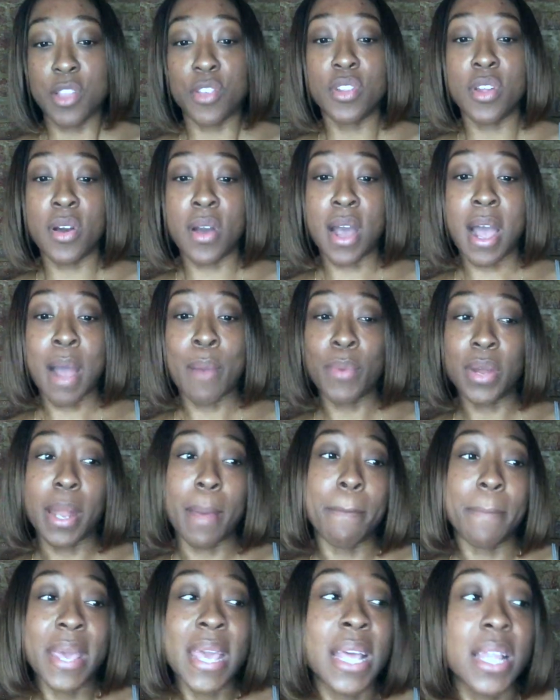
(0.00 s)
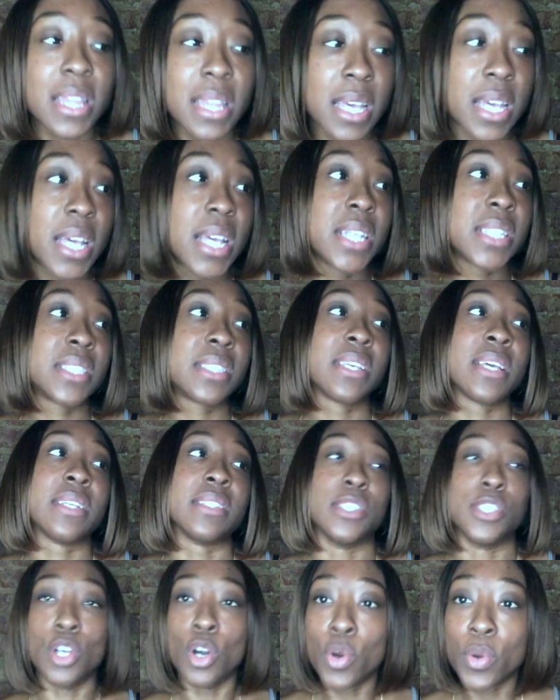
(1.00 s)
I want to make this
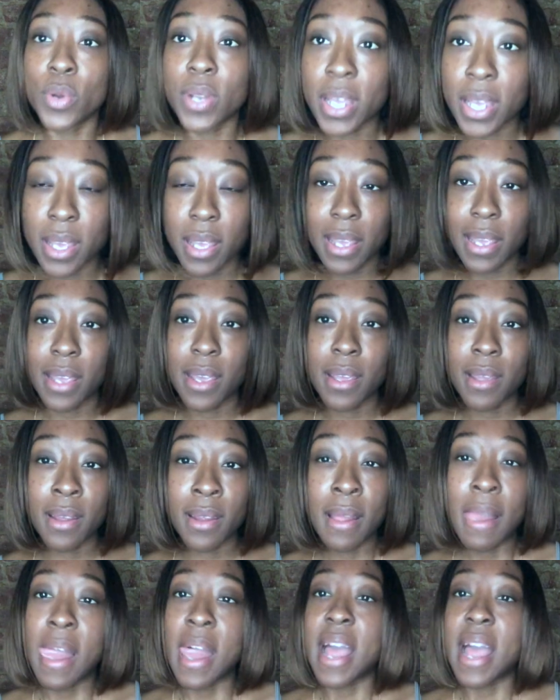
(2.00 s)
and donate here.